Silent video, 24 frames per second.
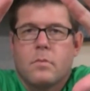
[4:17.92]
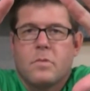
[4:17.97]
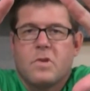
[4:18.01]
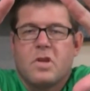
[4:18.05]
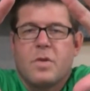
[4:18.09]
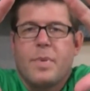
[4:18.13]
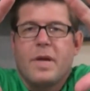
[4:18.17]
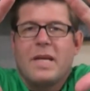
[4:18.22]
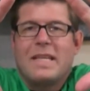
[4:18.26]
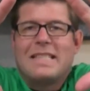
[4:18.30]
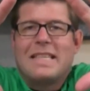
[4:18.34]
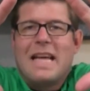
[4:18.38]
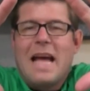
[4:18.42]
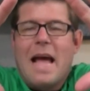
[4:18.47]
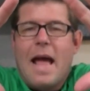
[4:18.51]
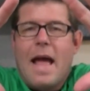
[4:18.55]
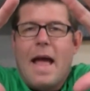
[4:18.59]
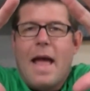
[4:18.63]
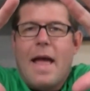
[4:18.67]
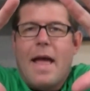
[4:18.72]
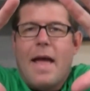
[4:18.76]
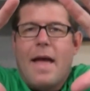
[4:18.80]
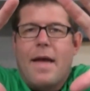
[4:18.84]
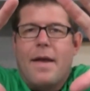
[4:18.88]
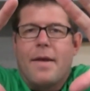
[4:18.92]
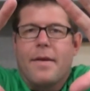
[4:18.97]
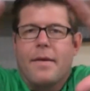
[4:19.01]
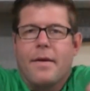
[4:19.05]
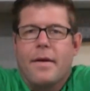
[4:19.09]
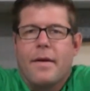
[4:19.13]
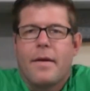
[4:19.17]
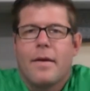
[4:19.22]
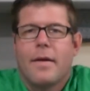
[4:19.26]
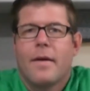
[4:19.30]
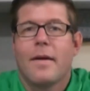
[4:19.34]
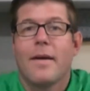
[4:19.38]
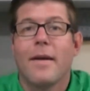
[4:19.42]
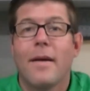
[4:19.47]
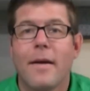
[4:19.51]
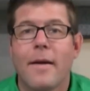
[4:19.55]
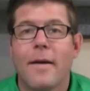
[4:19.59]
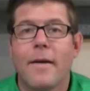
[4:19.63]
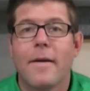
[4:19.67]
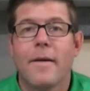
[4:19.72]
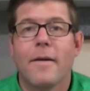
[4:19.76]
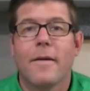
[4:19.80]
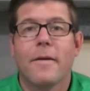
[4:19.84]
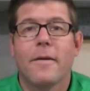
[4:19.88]
The big ten,
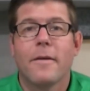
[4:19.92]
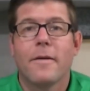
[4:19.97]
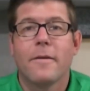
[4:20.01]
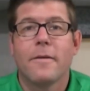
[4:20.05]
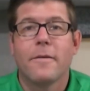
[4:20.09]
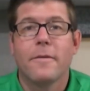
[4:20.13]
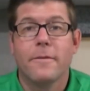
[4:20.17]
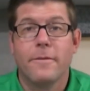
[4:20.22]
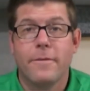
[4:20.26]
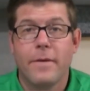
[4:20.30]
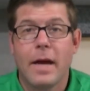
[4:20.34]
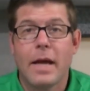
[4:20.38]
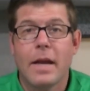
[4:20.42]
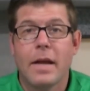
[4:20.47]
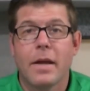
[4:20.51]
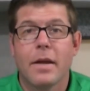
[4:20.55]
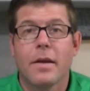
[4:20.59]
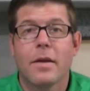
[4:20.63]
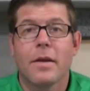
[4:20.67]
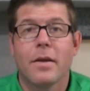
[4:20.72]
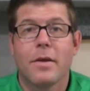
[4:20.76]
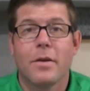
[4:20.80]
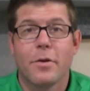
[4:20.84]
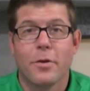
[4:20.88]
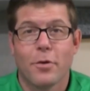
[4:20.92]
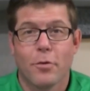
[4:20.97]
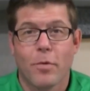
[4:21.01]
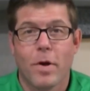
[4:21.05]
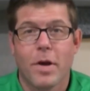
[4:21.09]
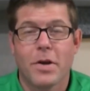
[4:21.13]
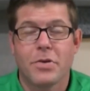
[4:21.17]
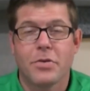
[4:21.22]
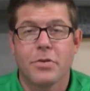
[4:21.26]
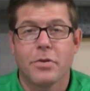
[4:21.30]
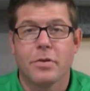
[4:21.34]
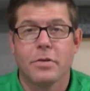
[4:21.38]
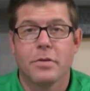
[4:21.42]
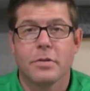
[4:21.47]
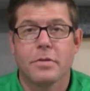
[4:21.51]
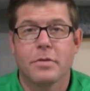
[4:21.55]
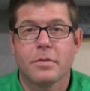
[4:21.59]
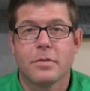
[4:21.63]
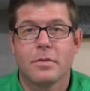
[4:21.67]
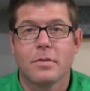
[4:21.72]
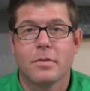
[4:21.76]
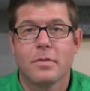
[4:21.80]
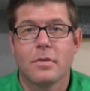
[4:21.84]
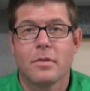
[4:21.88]
vetting your
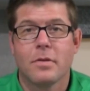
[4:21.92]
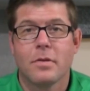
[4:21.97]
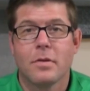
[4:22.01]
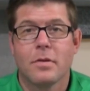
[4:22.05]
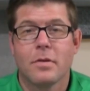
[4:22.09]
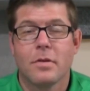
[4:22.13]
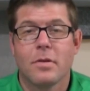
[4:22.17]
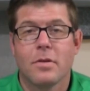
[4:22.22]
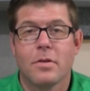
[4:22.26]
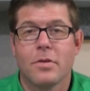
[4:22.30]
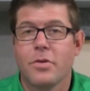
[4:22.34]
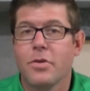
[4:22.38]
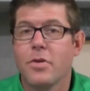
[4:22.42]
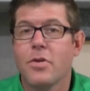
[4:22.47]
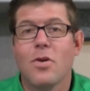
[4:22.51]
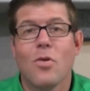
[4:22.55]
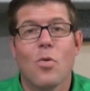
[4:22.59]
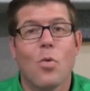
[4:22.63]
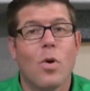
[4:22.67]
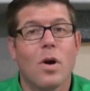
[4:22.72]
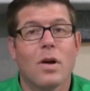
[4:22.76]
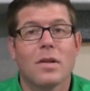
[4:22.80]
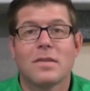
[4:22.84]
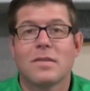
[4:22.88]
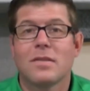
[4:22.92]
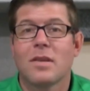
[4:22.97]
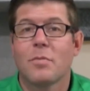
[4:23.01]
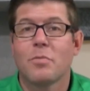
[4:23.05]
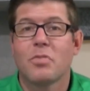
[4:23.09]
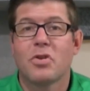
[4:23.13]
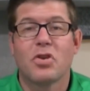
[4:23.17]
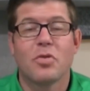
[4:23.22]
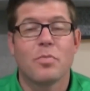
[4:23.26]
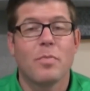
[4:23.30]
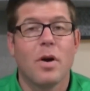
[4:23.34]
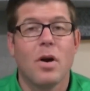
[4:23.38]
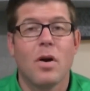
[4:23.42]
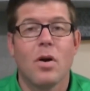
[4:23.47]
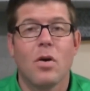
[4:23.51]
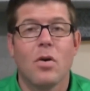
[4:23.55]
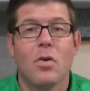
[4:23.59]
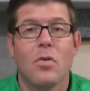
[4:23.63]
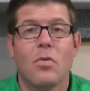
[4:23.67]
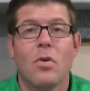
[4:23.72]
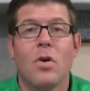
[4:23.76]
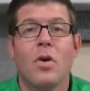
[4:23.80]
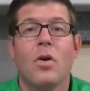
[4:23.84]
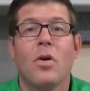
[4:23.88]
renters. You don't want some
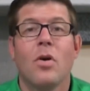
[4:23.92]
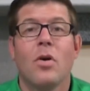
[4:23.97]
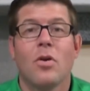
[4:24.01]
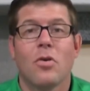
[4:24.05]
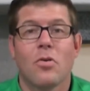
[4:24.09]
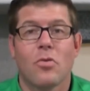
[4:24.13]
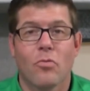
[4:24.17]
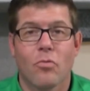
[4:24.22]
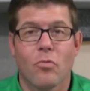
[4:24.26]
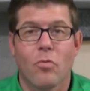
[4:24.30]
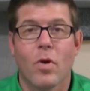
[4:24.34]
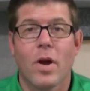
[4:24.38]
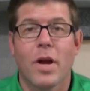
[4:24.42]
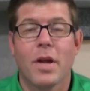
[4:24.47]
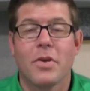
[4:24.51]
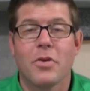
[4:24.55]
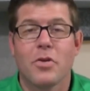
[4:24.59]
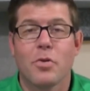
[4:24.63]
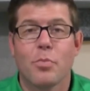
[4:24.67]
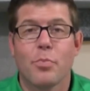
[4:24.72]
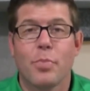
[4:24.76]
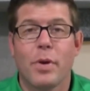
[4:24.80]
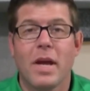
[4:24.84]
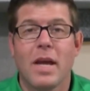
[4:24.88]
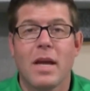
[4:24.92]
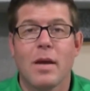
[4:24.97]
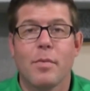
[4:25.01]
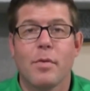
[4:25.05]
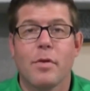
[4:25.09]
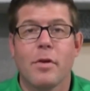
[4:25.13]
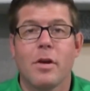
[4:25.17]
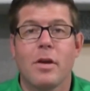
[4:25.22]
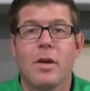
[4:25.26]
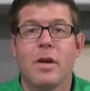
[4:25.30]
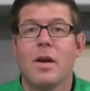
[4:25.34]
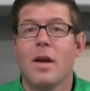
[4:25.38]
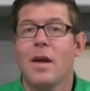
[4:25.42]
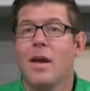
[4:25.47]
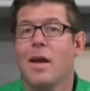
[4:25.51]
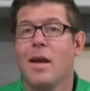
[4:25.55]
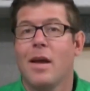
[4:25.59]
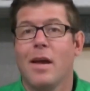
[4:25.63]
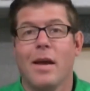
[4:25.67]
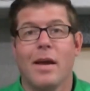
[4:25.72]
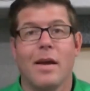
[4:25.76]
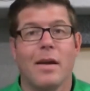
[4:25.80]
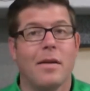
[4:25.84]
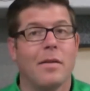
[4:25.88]
schmo renting your baby
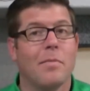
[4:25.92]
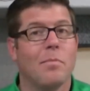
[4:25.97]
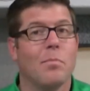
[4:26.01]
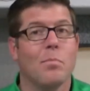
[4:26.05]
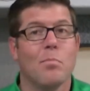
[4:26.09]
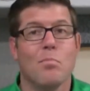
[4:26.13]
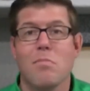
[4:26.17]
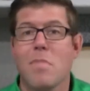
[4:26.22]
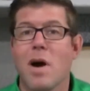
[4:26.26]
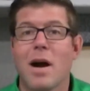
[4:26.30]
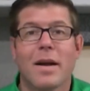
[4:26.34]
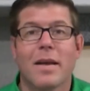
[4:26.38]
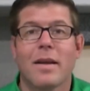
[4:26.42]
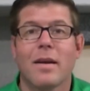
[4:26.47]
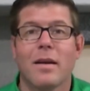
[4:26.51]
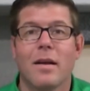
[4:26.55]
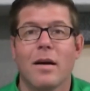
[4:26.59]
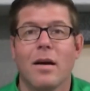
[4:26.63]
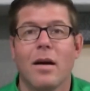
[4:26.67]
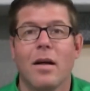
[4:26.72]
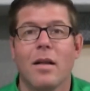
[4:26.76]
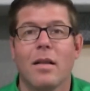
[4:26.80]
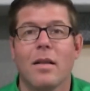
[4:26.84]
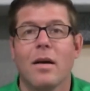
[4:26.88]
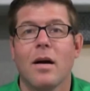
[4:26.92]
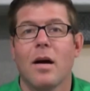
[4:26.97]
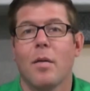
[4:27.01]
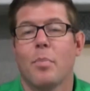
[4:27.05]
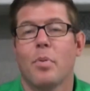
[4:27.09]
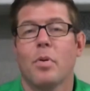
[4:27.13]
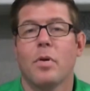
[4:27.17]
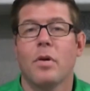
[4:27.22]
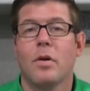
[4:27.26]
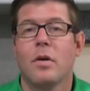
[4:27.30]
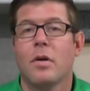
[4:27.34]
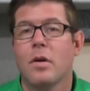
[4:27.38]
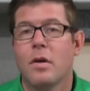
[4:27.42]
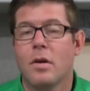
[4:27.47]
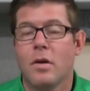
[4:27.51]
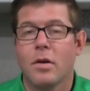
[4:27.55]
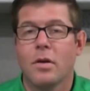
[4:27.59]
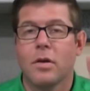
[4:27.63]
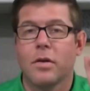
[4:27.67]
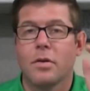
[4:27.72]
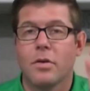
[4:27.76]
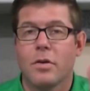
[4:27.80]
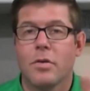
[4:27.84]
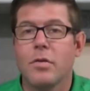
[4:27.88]
and mucking it all up.
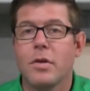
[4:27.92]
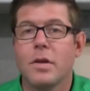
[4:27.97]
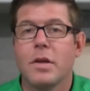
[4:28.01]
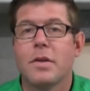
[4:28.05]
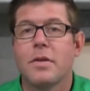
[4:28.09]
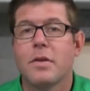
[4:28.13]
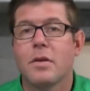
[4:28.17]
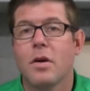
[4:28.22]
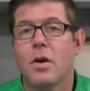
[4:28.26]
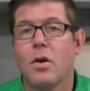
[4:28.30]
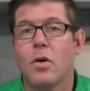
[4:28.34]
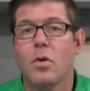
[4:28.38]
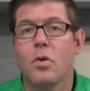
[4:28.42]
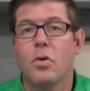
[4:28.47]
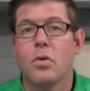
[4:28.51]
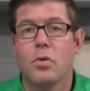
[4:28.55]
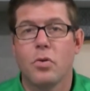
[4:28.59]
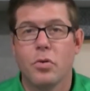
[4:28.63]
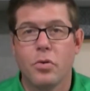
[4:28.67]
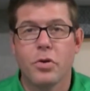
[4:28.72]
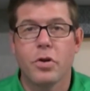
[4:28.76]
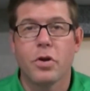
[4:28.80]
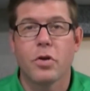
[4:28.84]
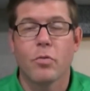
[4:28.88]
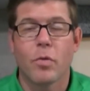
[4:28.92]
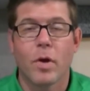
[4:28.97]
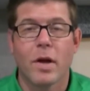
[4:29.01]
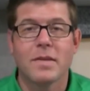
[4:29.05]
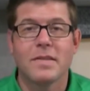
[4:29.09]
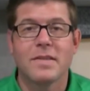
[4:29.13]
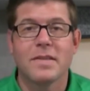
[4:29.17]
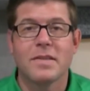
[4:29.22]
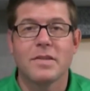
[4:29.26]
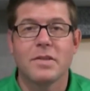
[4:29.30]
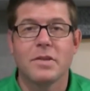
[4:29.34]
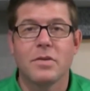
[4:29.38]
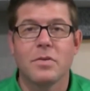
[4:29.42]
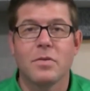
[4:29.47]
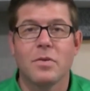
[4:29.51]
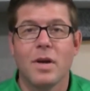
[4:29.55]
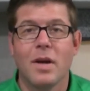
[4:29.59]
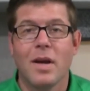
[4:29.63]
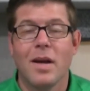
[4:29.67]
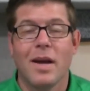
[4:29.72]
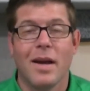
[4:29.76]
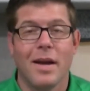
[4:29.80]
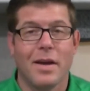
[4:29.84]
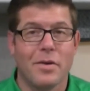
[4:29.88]
You need to know who you're renting to
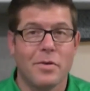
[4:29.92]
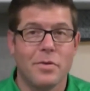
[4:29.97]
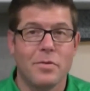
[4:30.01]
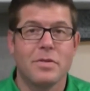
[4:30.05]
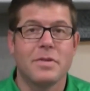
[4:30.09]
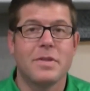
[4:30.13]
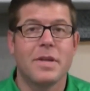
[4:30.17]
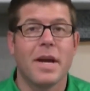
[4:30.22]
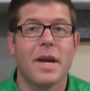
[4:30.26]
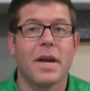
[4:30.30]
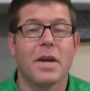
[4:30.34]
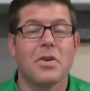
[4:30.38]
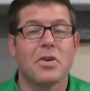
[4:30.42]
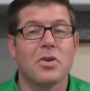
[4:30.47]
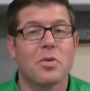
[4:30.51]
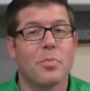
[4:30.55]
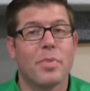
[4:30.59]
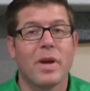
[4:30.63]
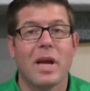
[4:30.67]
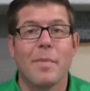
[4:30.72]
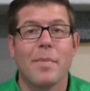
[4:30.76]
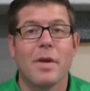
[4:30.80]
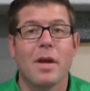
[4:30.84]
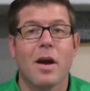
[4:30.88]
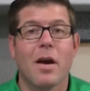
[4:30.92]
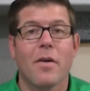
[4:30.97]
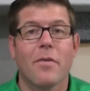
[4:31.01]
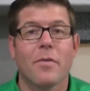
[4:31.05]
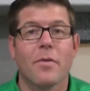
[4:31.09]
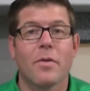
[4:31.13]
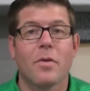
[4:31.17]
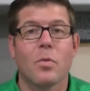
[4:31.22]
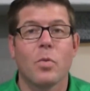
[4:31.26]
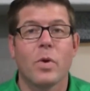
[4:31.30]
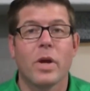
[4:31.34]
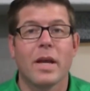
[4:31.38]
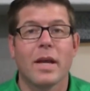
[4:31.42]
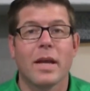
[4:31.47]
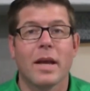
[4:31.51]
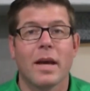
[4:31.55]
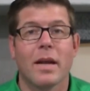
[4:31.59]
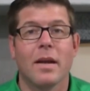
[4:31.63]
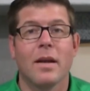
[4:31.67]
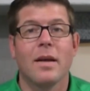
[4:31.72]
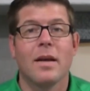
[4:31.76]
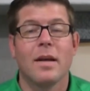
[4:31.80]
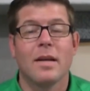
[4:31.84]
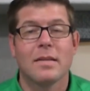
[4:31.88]
and who's taking your baby out for the
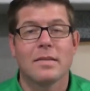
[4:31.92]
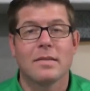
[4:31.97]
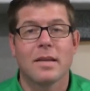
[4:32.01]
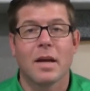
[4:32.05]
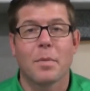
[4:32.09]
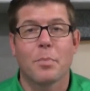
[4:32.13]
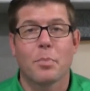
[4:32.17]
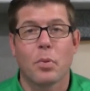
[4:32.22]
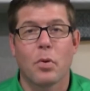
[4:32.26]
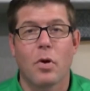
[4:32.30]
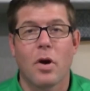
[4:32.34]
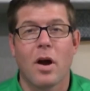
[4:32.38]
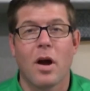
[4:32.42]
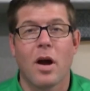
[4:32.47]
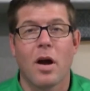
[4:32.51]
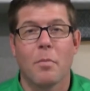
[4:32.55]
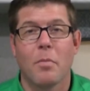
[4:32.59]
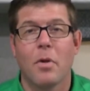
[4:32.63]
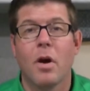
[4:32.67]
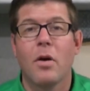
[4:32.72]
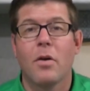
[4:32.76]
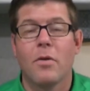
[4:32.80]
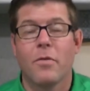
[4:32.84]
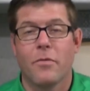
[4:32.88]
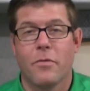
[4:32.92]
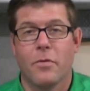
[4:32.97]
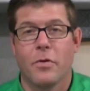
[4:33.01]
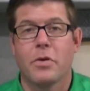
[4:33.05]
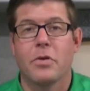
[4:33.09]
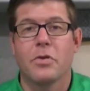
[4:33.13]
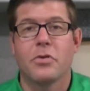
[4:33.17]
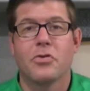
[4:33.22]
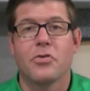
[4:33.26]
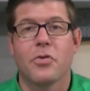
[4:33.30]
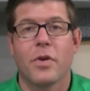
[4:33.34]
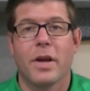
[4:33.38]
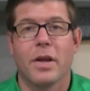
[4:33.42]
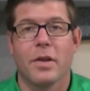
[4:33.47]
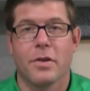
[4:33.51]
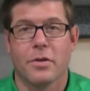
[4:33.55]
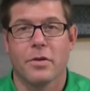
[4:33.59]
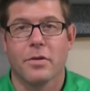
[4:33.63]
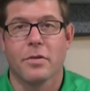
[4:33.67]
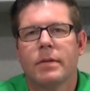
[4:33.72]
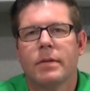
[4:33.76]
weekend. It's like prom for your trailer.